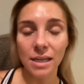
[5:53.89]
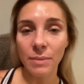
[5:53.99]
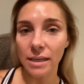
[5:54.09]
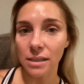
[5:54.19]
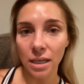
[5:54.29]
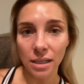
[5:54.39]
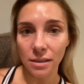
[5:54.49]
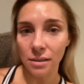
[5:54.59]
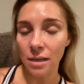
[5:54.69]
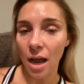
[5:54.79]
My son
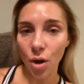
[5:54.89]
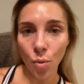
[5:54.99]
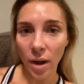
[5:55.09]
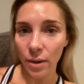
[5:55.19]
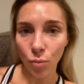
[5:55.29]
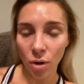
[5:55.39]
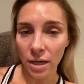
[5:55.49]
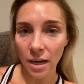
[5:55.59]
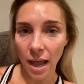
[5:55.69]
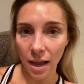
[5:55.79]
is not quite one
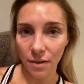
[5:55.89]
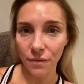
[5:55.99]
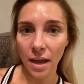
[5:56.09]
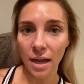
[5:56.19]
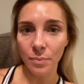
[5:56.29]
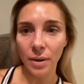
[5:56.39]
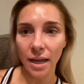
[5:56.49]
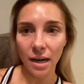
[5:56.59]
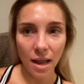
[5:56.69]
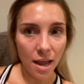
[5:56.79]
and a half yet, but